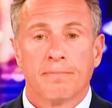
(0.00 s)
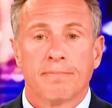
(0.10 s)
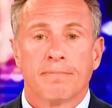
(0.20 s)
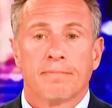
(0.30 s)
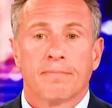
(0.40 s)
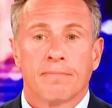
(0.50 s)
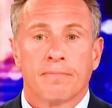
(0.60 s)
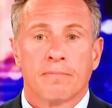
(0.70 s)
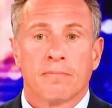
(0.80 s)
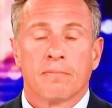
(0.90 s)

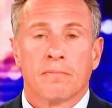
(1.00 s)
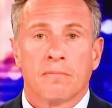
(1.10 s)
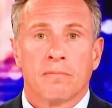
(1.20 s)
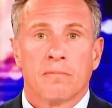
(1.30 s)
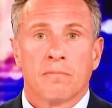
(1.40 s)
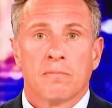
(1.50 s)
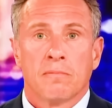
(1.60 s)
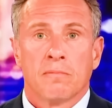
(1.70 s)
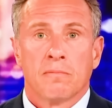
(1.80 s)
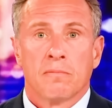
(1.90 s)

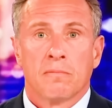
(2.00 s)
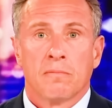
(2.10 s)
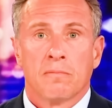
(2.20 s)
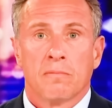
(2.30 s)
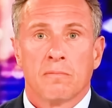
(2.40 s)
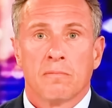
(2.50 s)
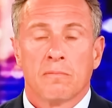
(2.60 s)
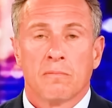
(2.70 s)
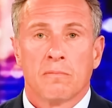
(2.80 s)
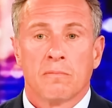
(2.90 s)

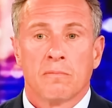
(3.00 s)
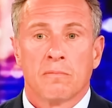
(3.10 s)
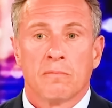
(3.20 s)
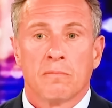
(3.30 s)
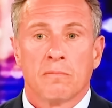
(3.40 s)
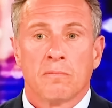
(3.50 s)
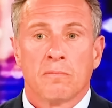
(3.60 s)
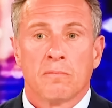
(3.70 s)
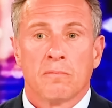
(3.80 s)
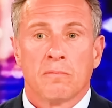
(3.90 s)

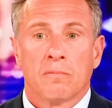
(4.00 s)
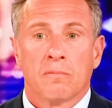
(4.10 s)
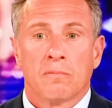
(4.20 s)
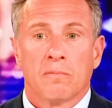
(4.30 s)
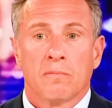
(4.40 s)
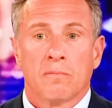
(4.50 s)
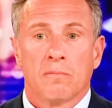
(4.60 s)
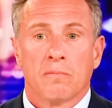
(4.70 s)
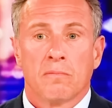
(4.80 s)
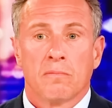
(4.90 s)

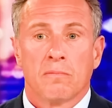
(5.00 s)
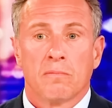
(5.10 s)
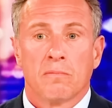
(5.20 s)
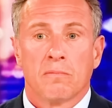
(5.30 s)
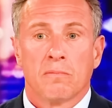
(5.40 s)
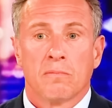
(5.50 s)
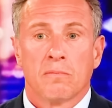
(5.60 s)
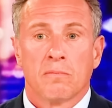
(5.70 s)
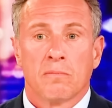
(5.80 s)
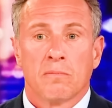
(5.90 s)

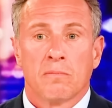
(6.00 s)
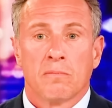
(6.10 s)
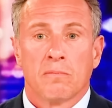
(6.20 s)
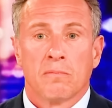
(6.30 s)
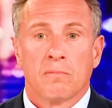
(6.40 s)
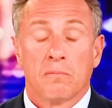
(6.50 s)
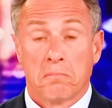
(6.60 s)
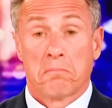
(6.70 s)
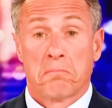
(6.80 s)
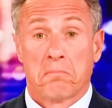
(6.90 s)

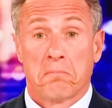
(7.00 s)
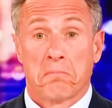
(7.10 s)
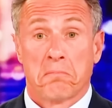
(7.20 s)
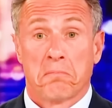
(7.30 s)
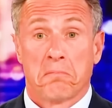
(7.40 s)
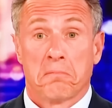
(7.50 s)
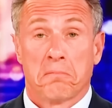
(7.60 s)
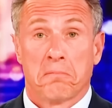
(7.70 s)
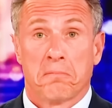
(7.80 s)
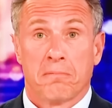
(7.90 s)
This person isn't speaking.